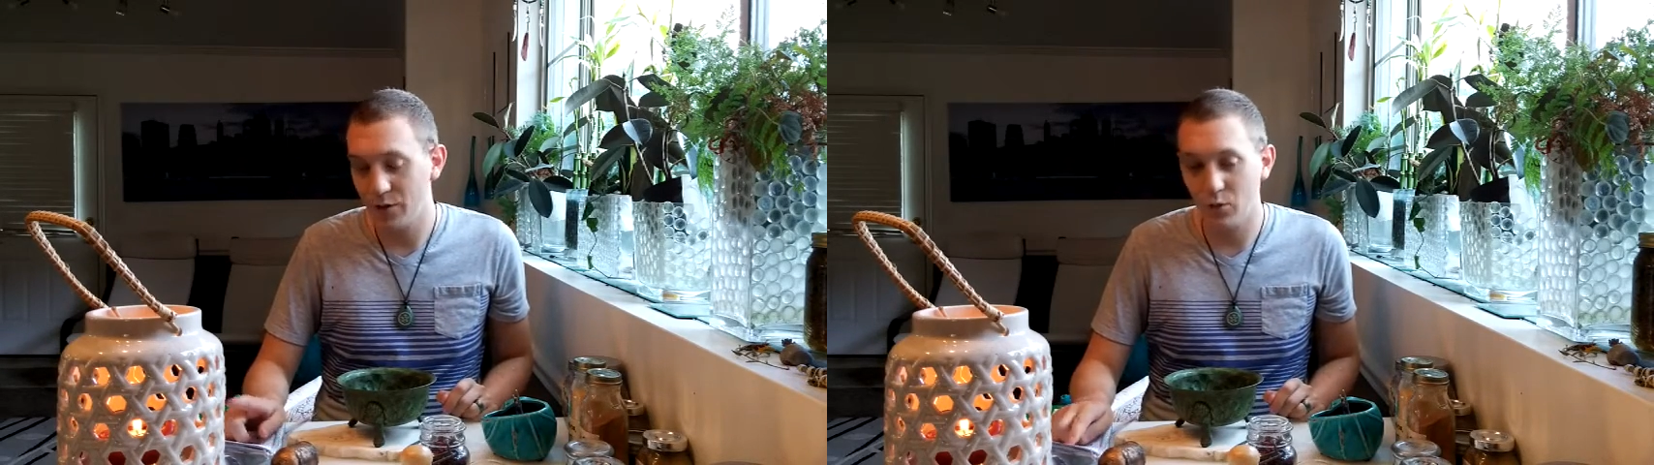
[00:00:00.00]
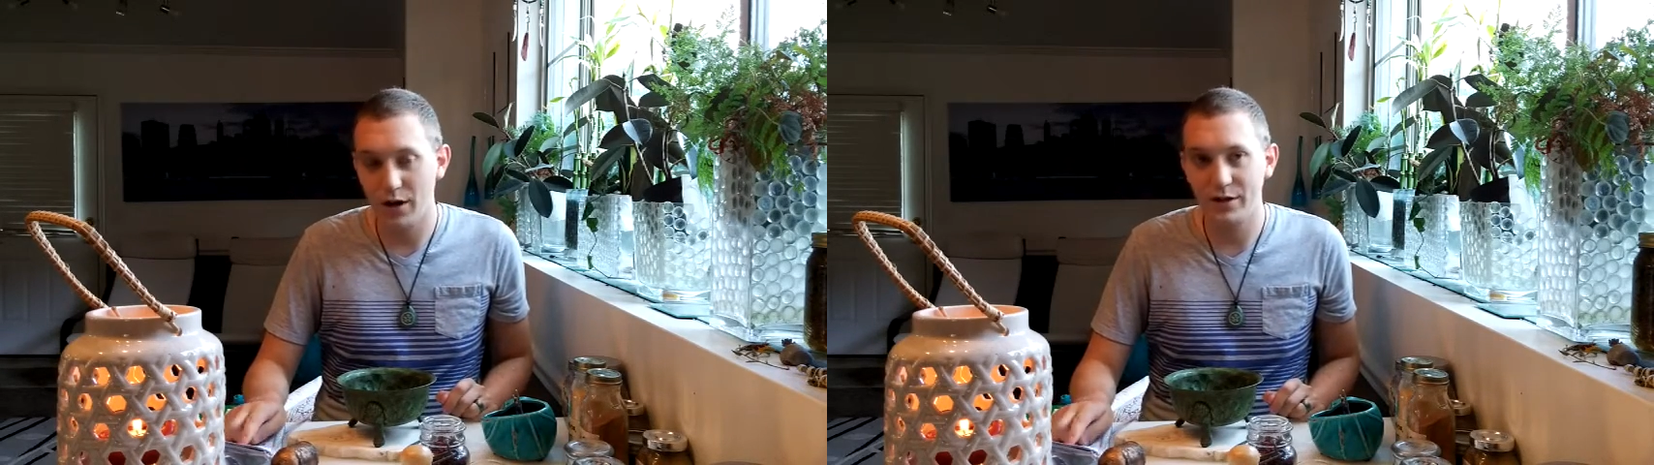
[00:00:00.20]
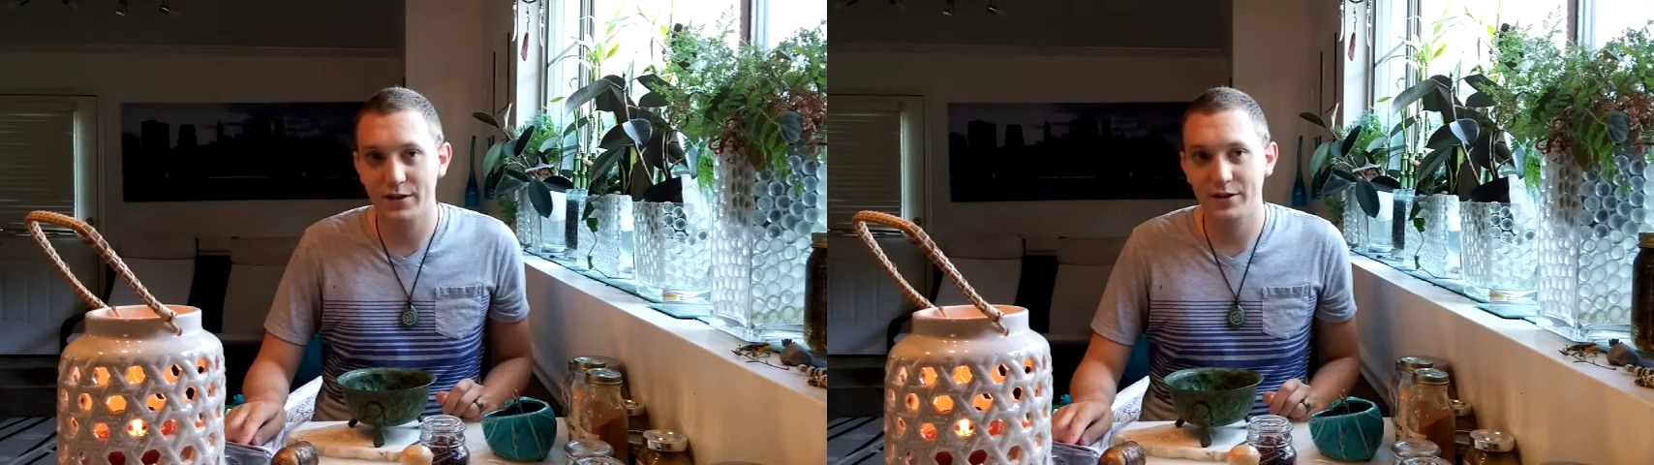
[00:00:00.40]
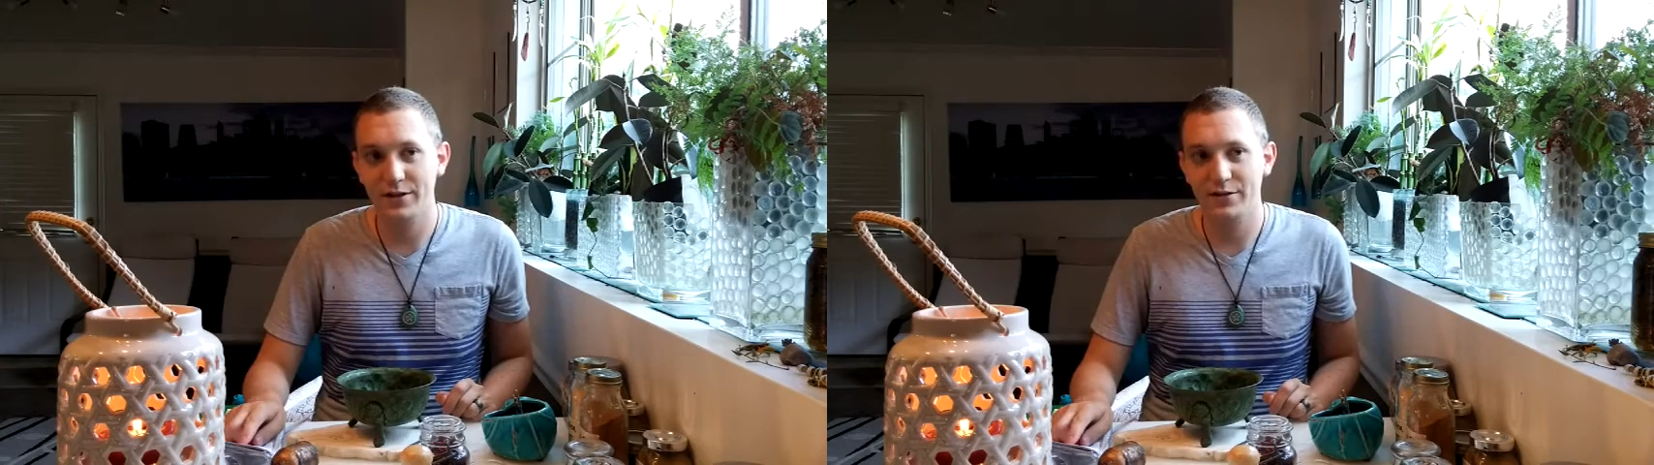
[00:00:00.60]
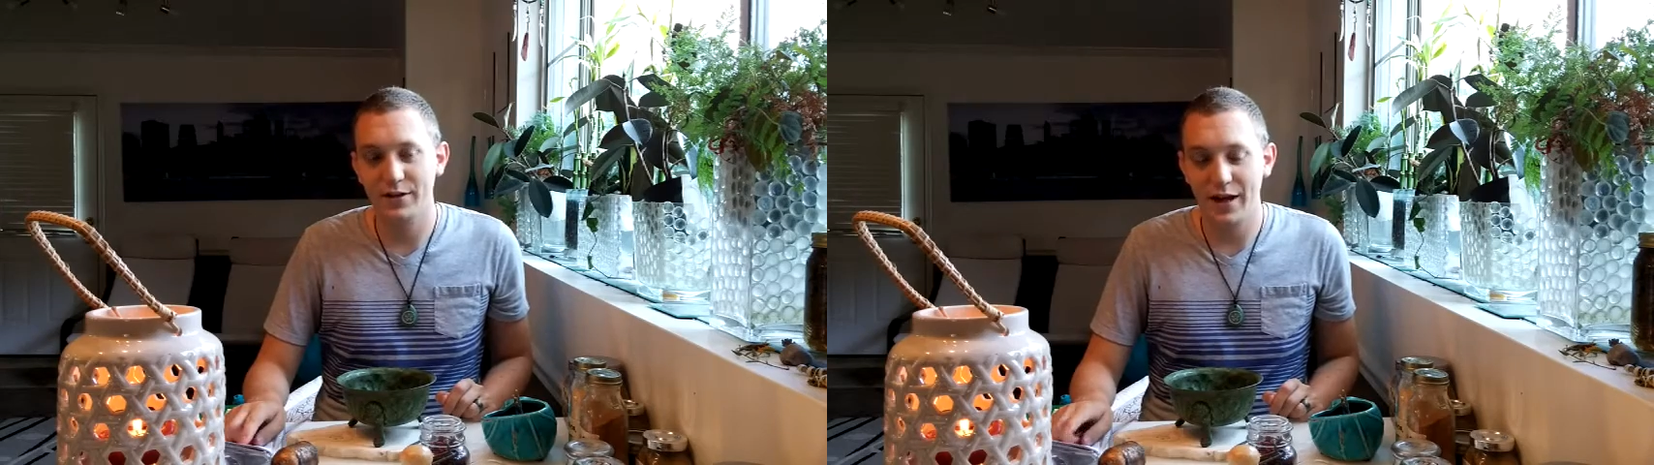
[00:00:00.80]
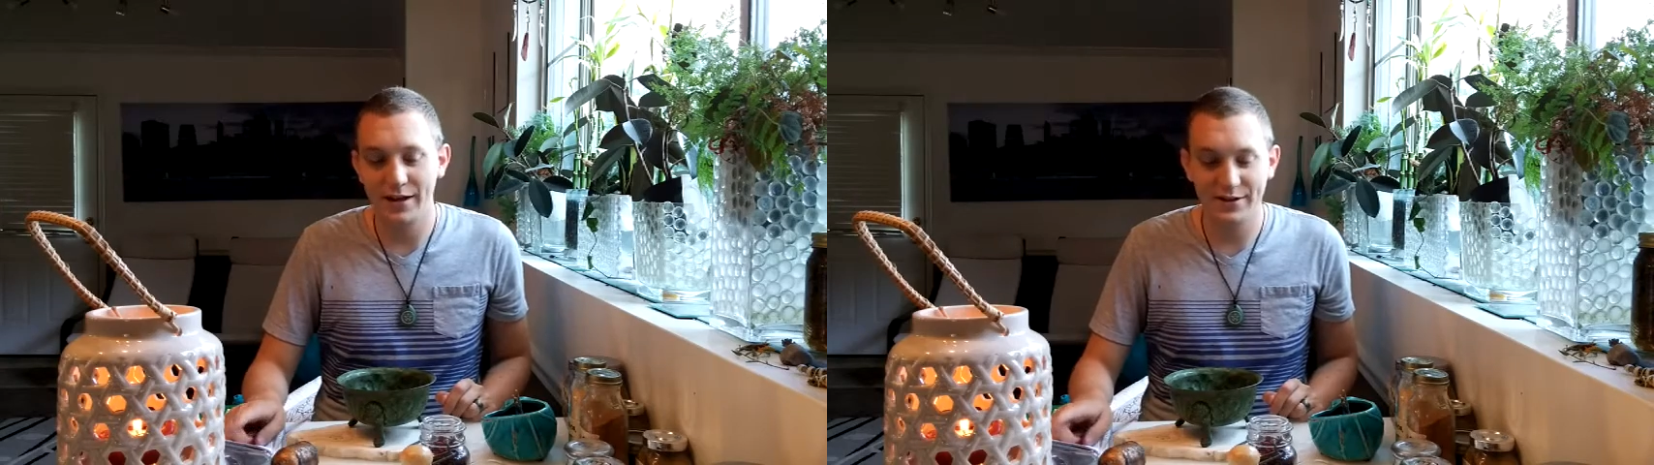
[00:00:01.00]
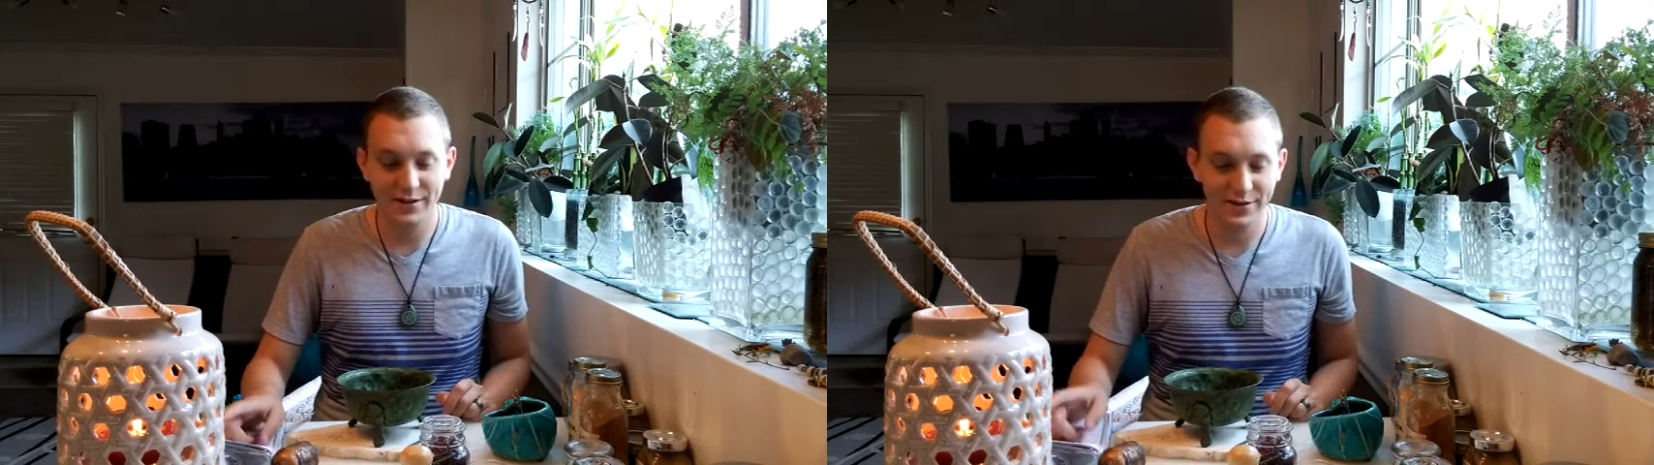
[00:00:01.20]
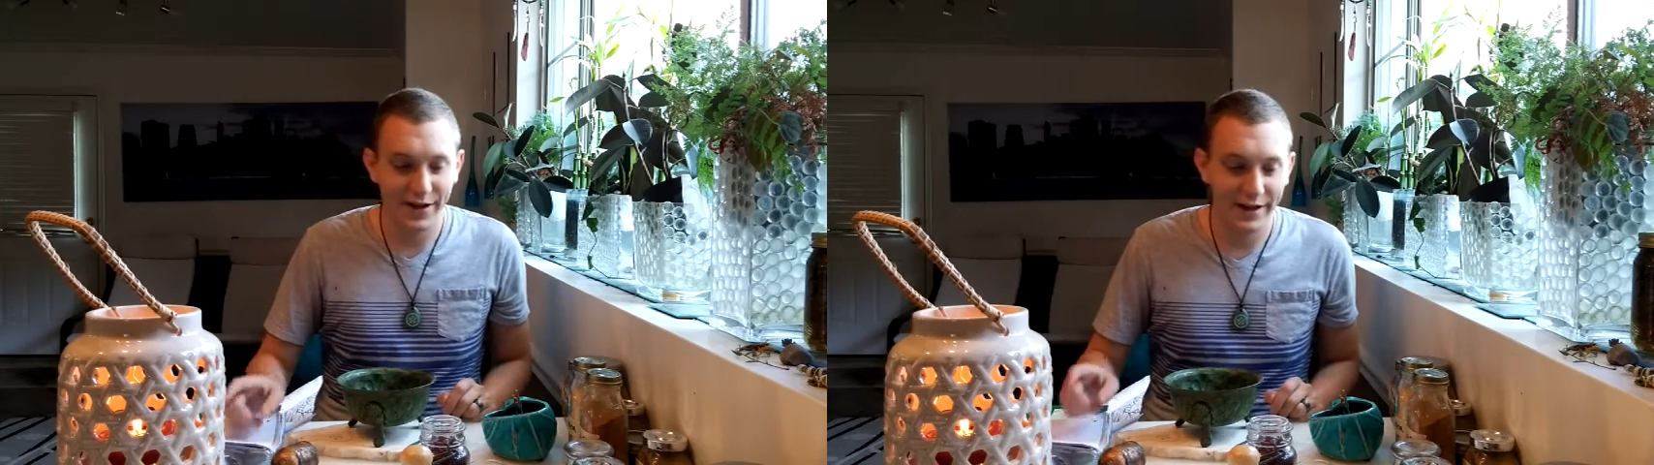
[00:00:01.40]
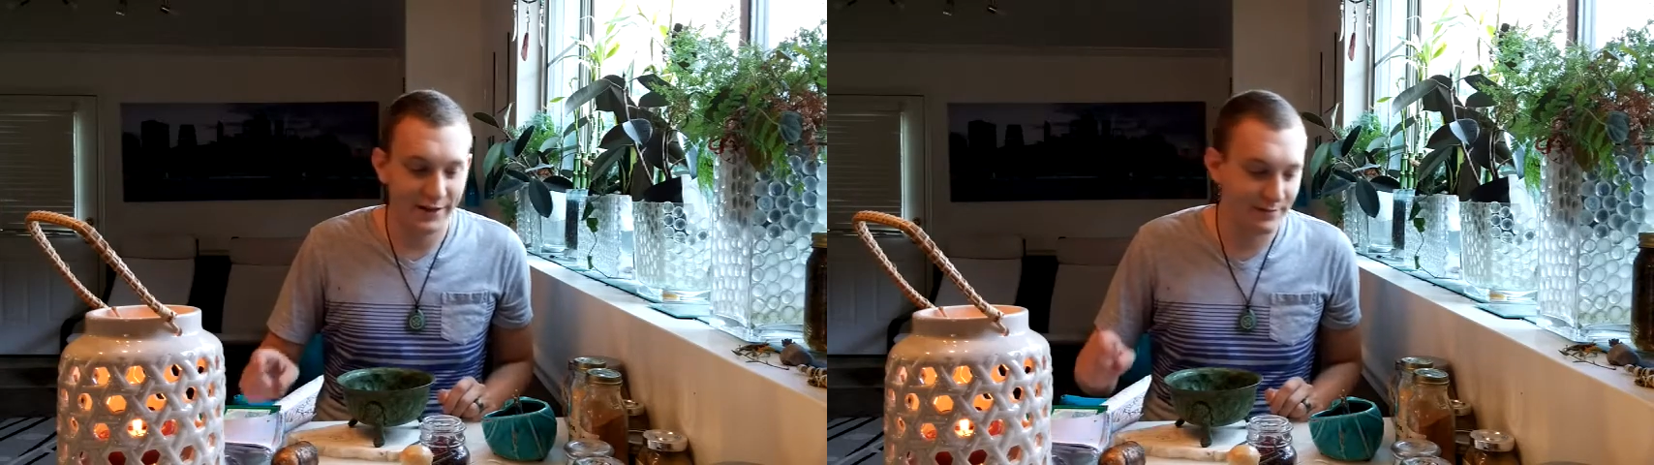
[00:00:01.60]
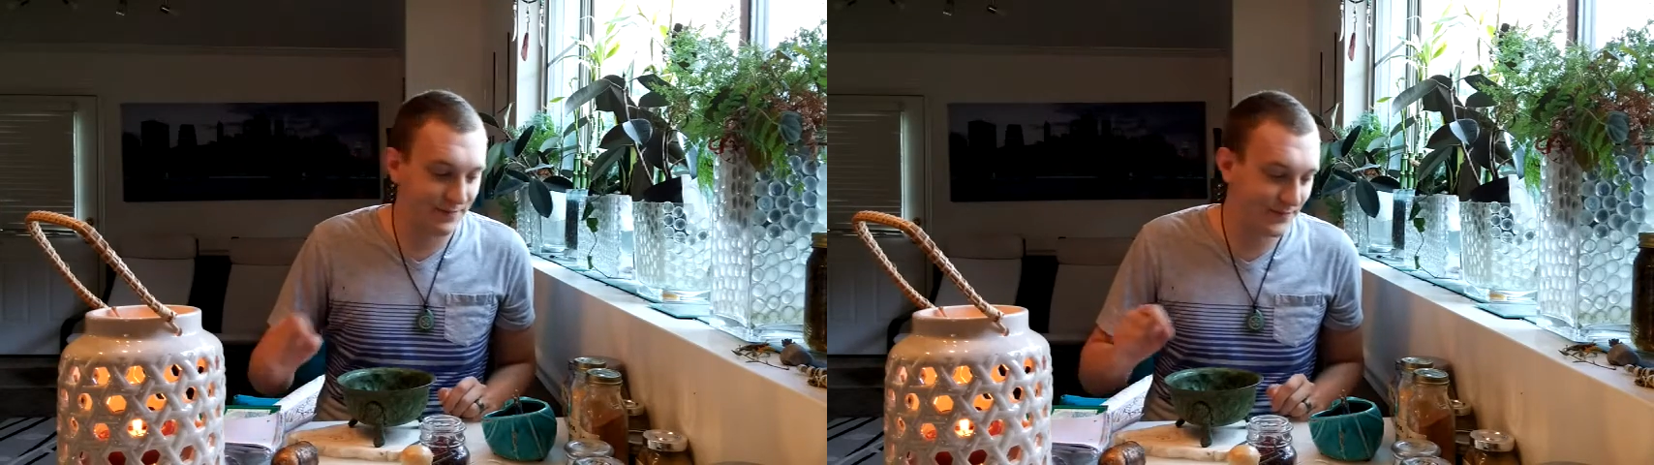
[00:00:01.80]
water as its sign.